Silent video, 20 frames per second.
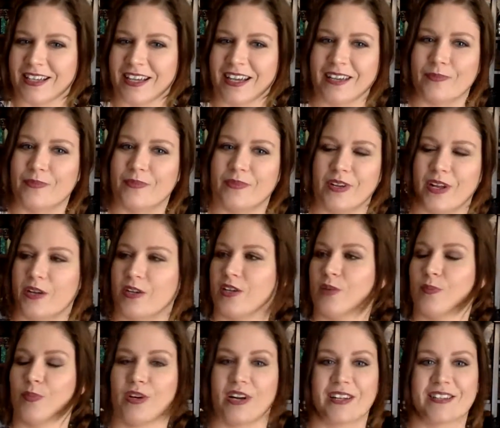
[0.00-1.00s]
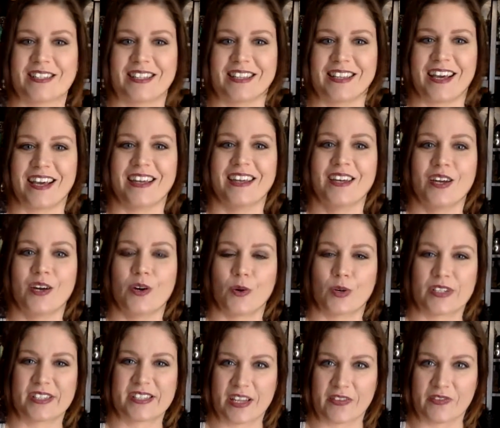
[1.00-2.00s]
I'm not good at pronouncing that. Or
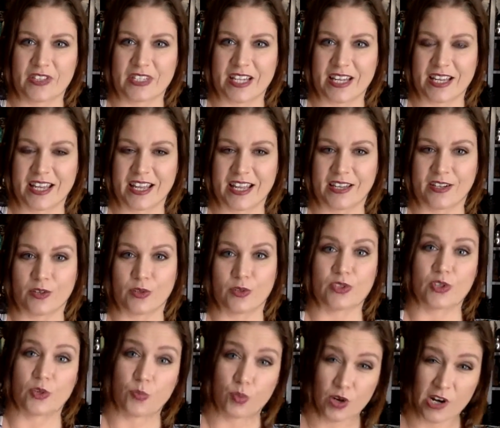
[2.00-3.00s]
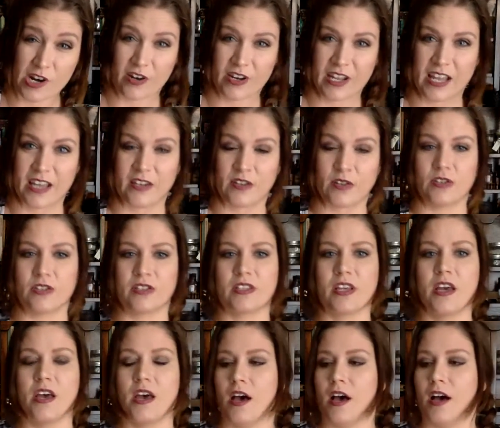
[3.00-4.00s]
7-day candles or prayer candles.
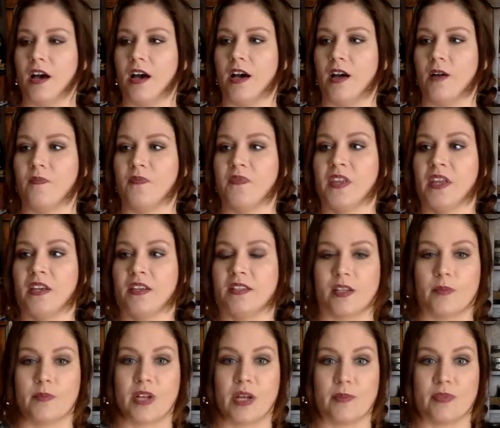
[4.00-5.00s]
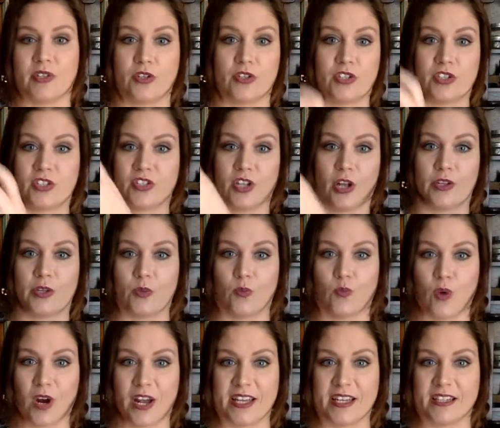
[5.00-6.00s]
Sometimes they're just solid
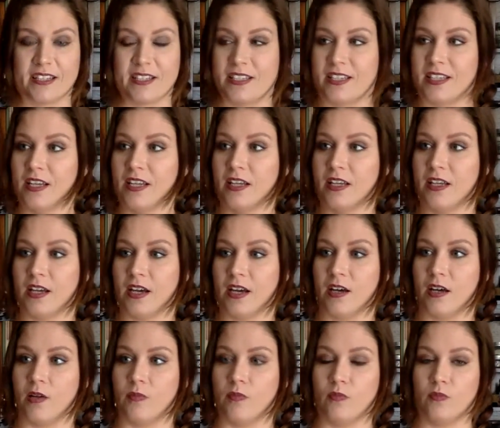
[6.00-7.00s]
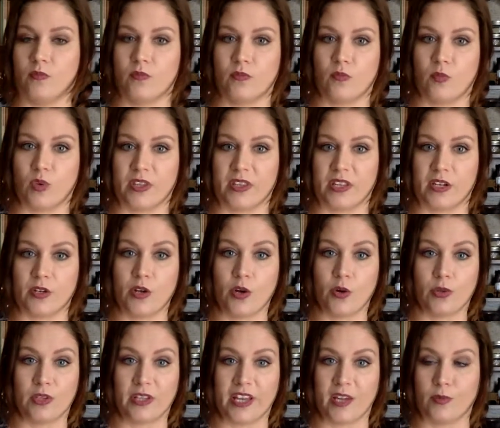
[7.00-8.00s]
white with like
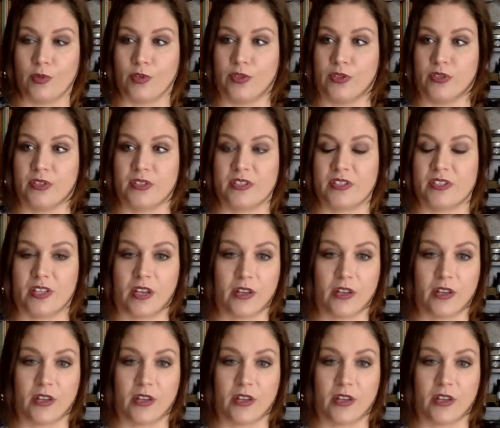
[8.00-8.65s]
no labels.